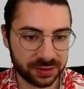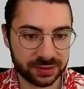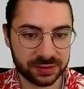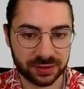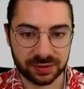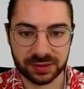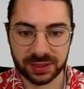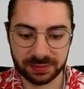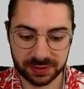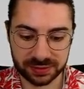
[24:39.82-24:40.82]
So
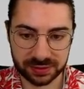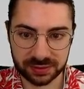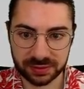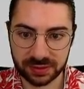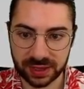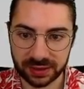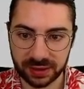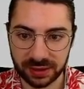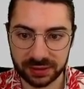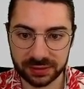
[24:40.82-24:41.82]
keep that
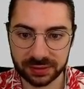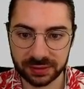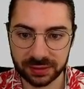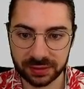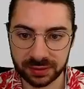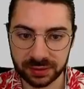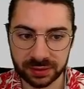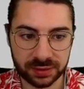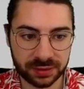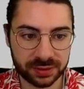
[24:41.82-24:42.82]
color.
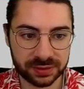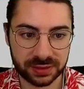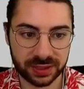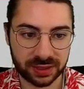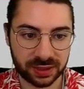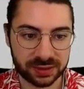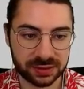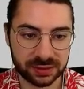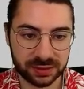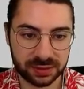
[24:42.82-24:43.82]
Select
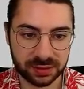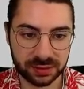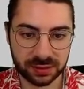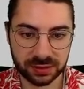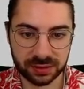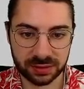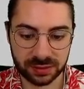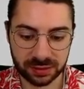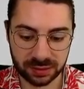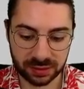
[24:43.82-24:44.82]
this.
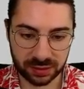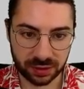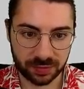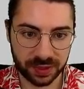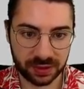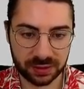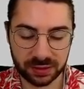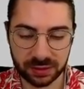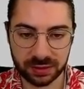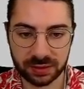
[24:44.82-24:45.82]
Copy.
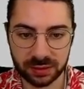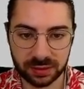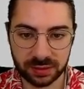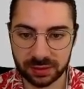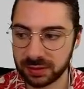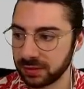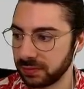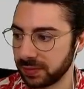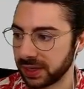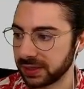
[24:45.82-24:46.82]

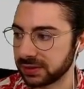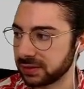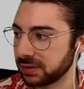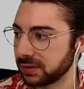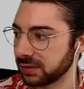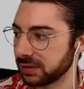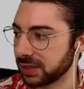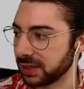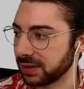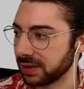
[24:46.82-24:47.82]
Paste.
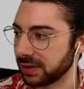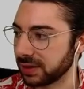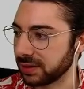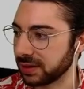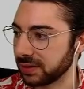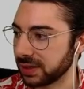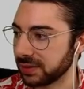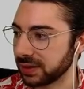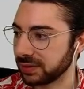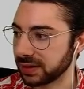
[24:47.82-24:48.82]
Down, down, down, down, down,
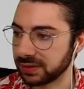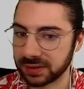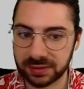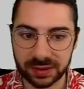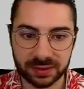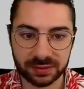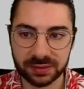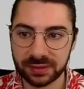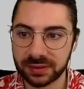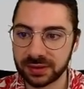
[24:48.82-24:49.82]
down, down, down, down.
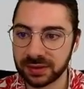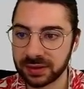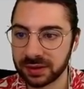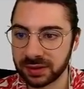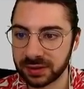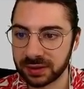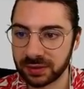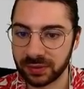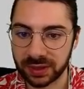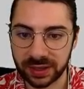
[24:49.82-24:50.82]

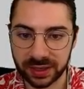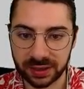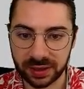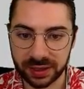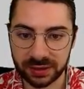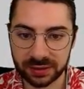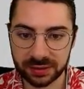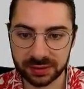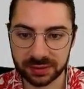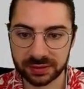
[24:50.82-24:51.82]
One layer lighter.
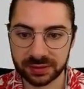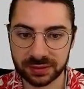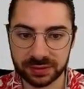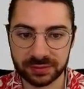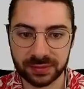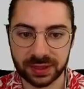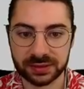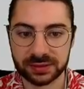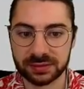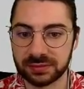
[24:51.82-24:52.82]
Paste.